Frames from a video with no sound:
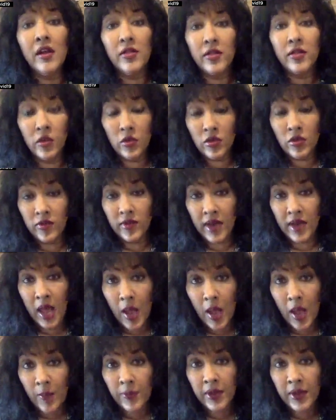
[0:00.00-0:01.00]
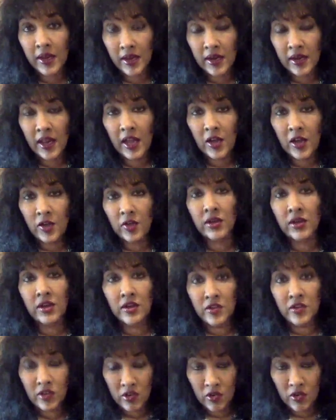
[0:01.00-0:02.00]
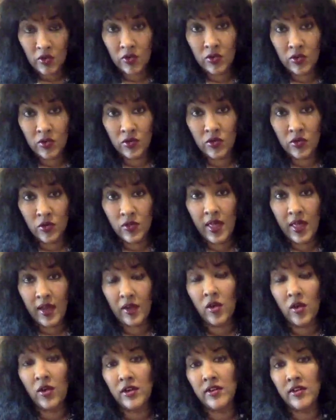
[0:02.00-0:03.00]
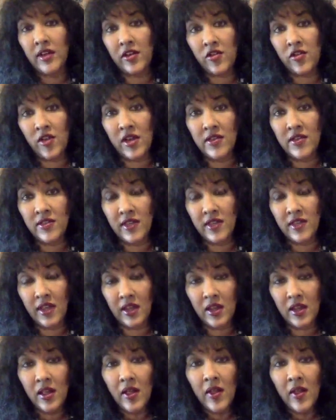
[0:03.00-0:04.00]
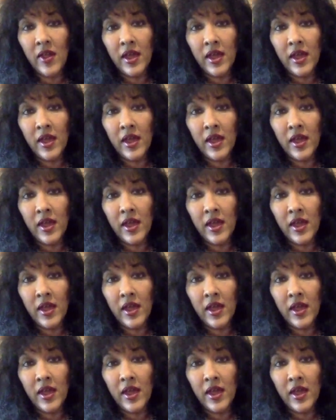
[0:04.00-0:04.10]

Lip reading: the use of an app can allow you to continue to do that contact tracing